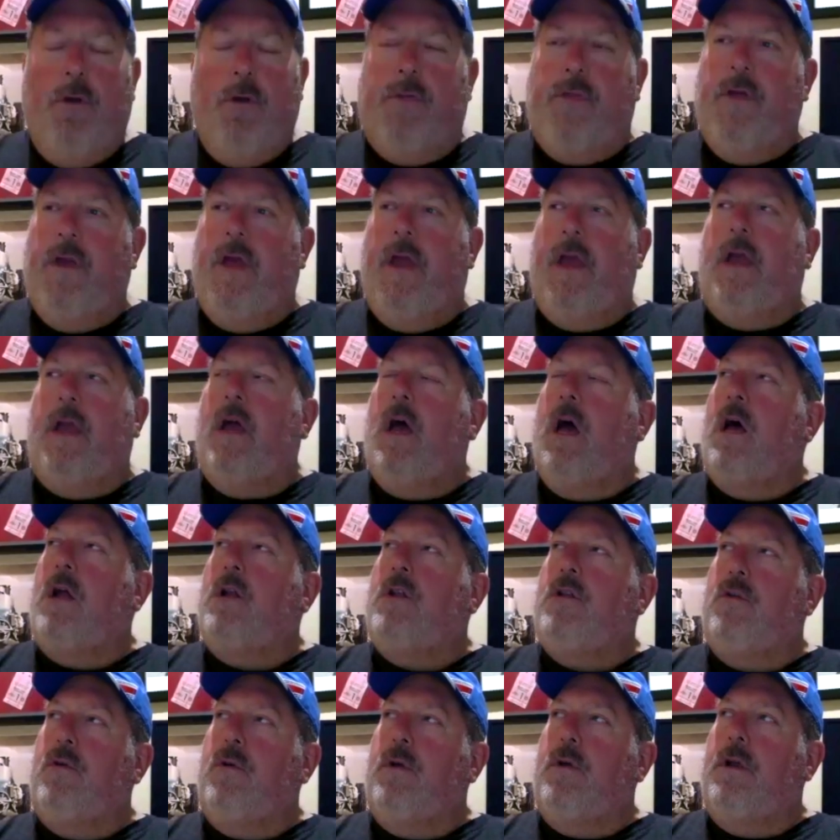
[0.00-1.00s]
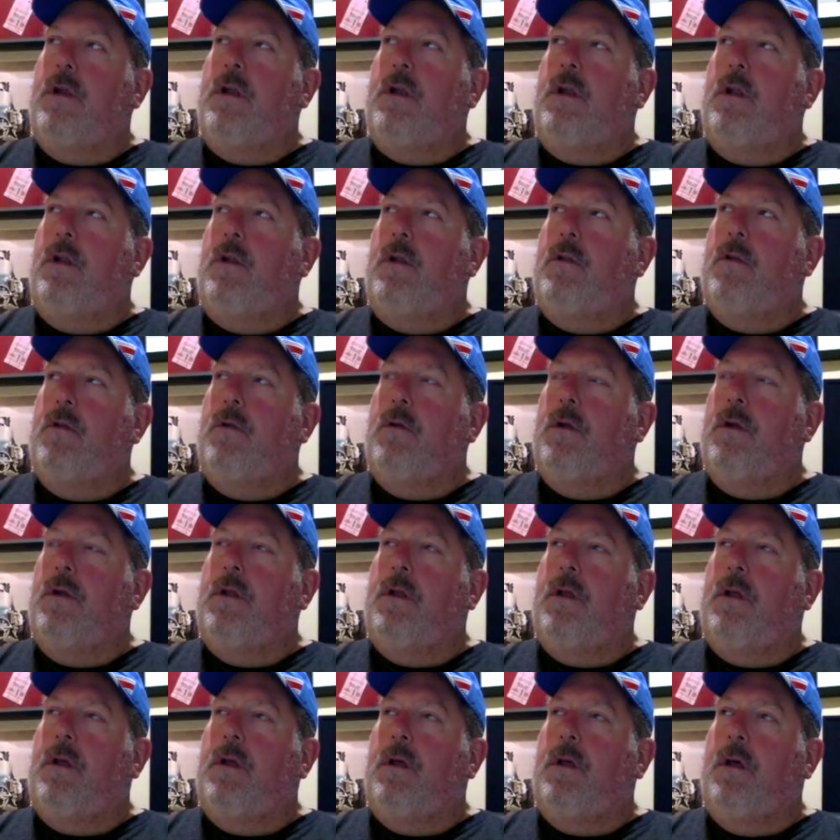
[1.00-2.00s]
thing, during
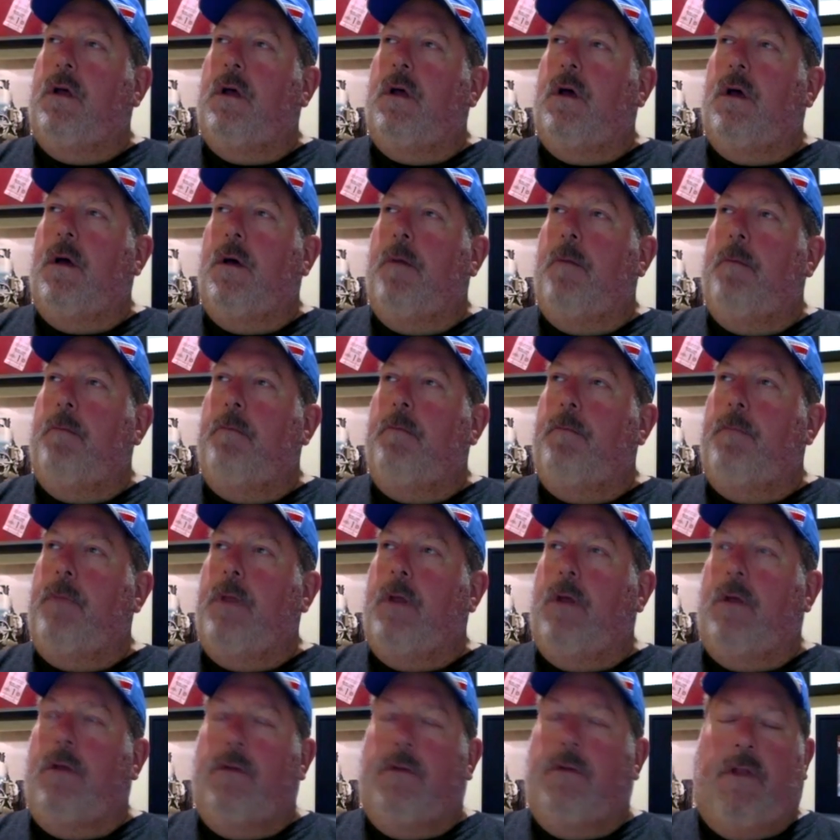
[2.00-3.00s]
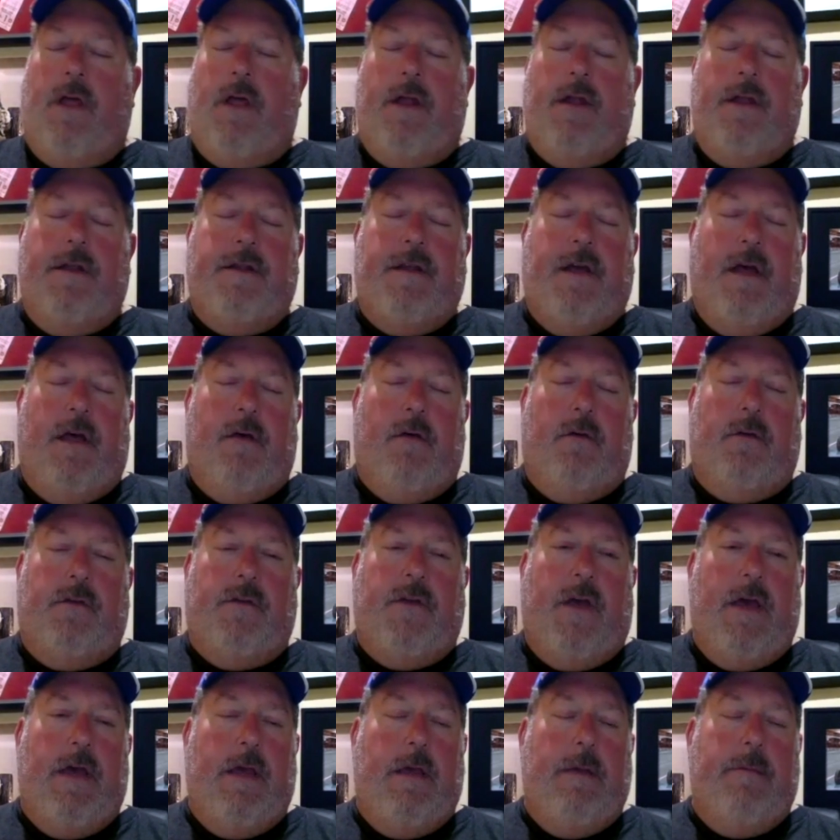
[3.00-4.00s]
the there's a lot of
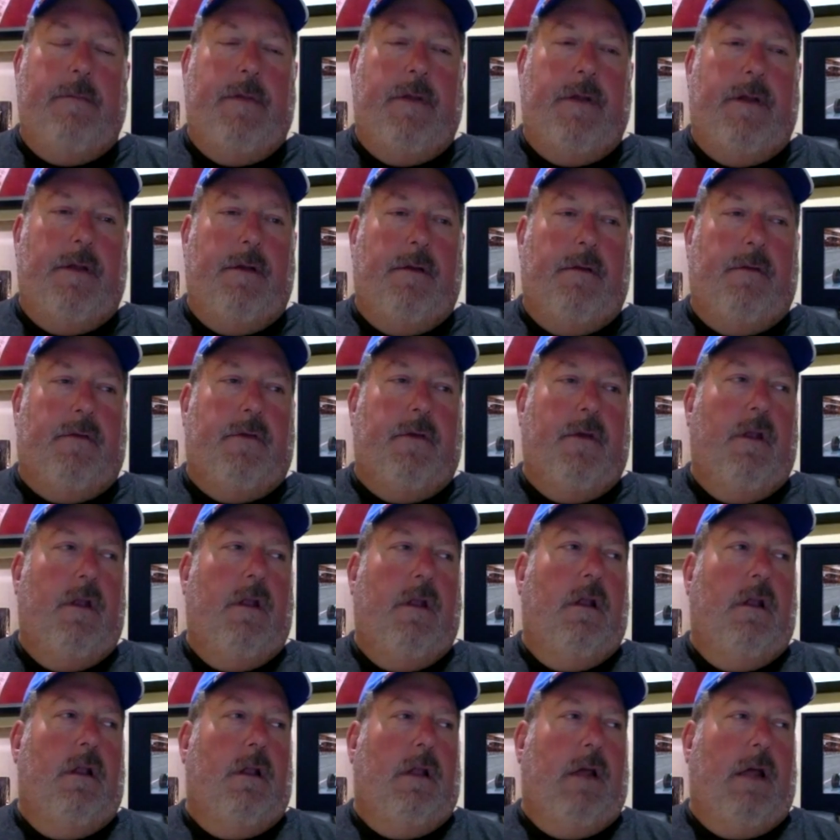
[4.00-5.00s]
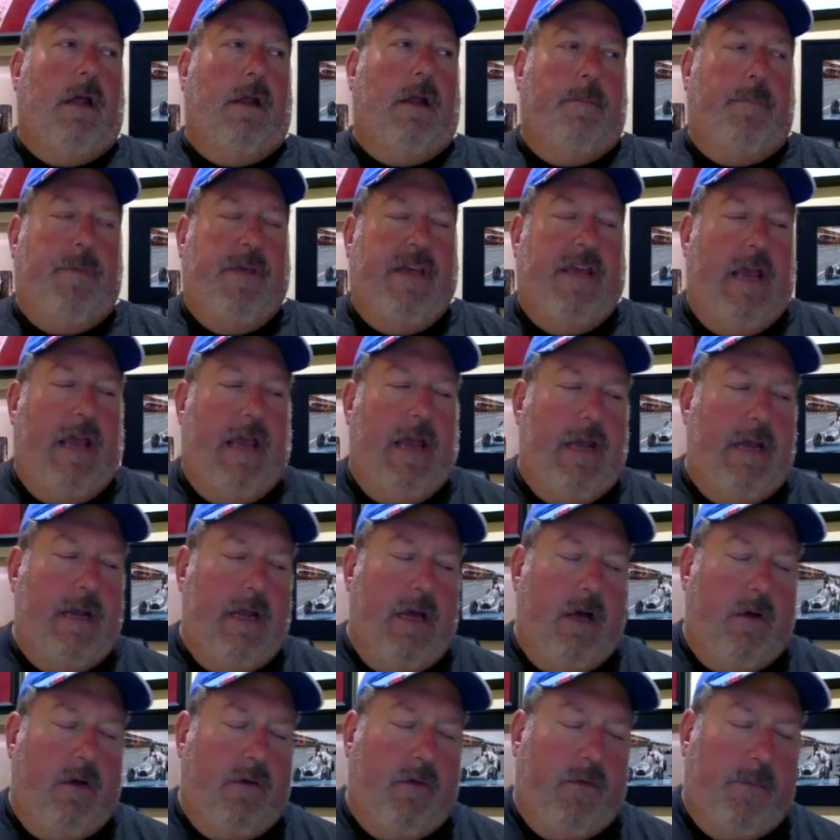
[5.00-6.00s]
downtime and there's a lot of PA
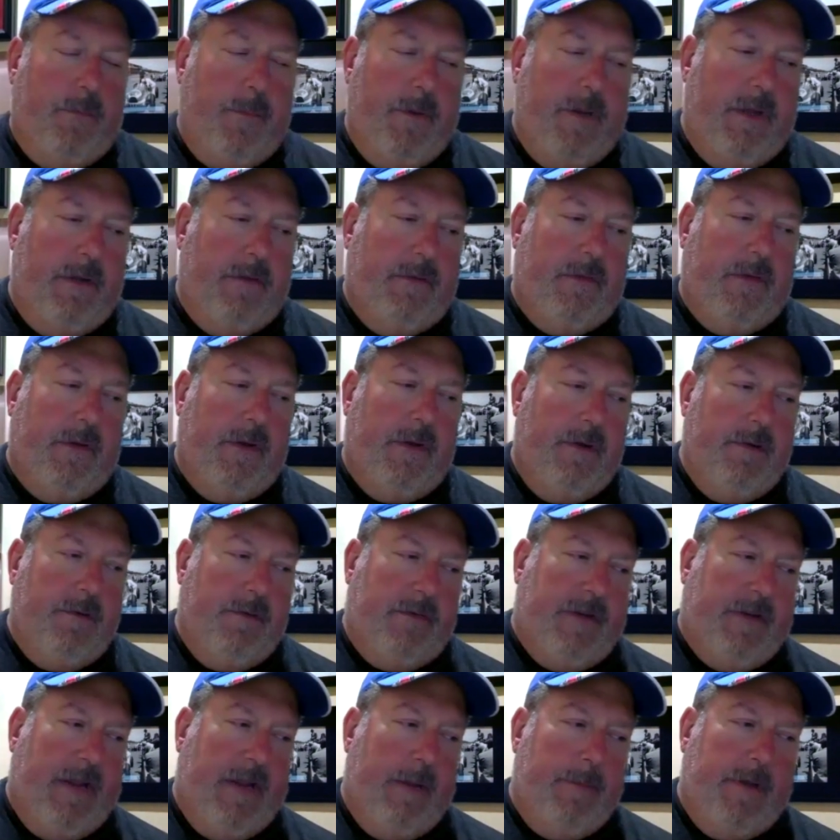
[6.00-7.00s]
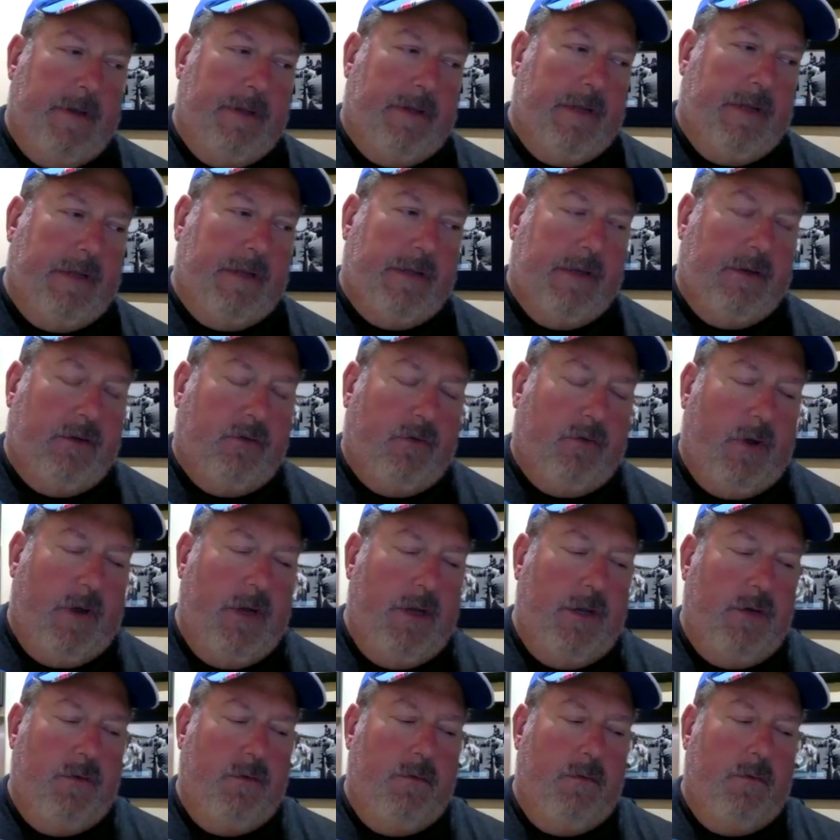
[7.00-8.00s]
announcements and entertainment that they try
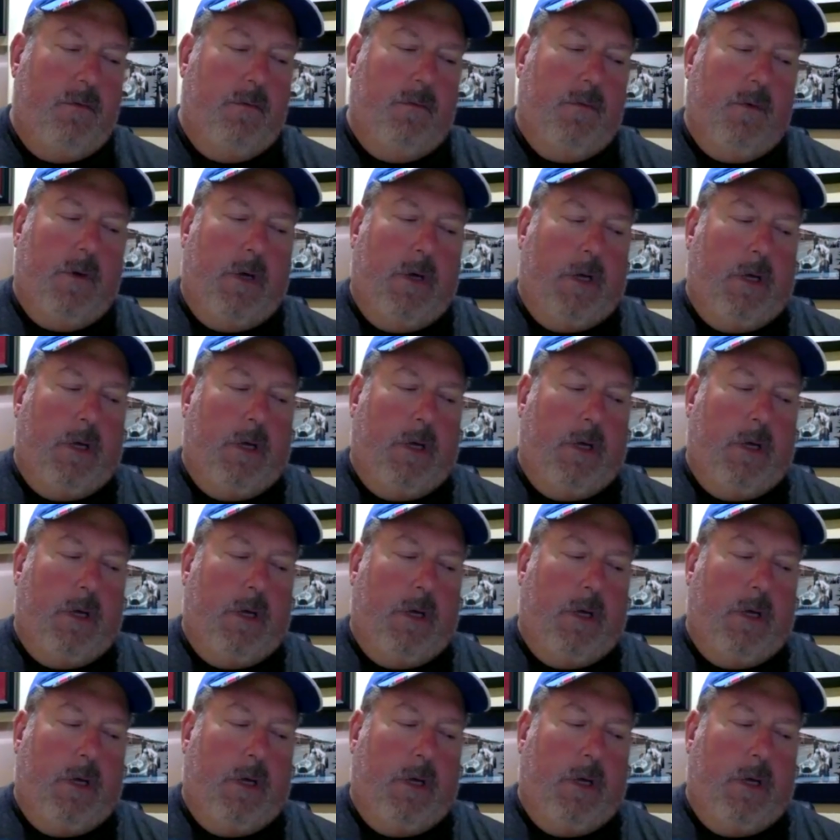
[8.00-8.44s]
and do